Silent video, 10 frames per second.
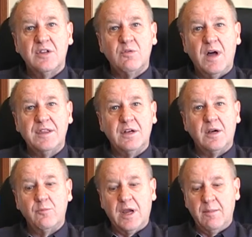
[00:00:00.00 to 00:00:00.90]
The one that
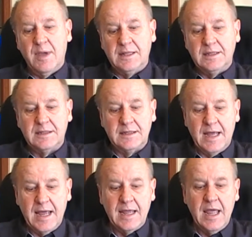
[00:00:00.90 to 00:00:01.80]
I'm recommending
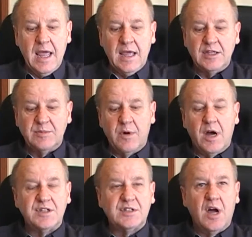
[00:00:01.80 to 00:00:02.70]
today is
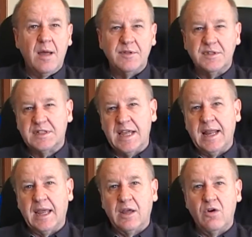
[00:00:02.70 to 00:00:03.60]
by Simon
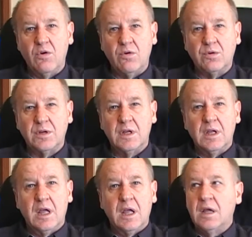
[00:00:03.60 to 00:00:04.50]
Sinek, called
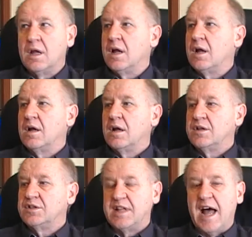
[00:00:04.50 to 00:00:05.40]

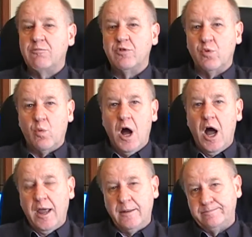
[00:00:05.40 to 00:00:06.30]
Start With The
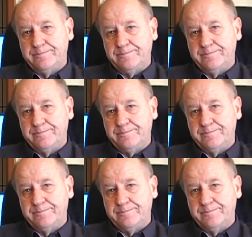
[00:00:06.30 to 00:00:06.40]
Why.